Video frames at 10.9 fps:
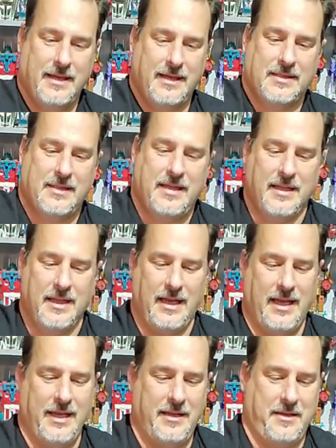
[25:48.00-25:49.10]
Extend the
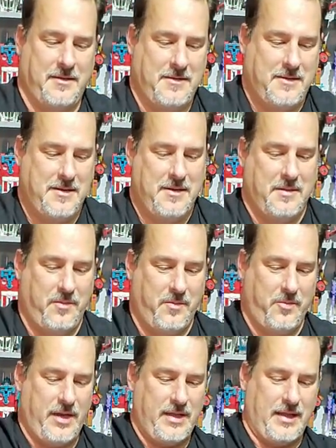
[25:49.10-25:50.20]
leg.
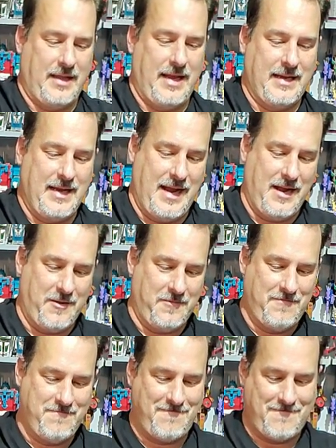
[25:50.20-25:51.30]
Bring the leg down.
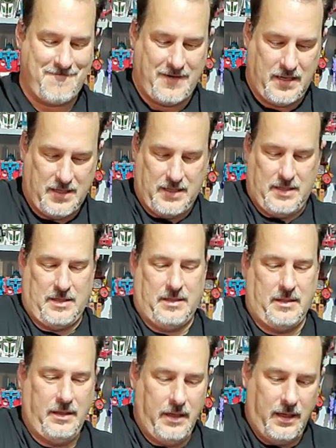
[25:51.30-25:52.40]

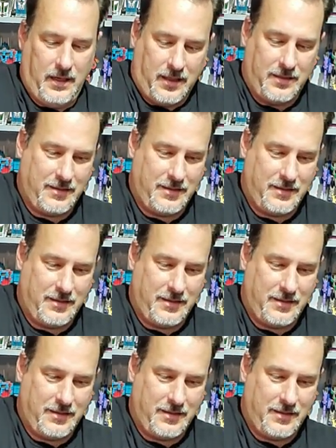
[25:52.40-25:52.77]
Woo!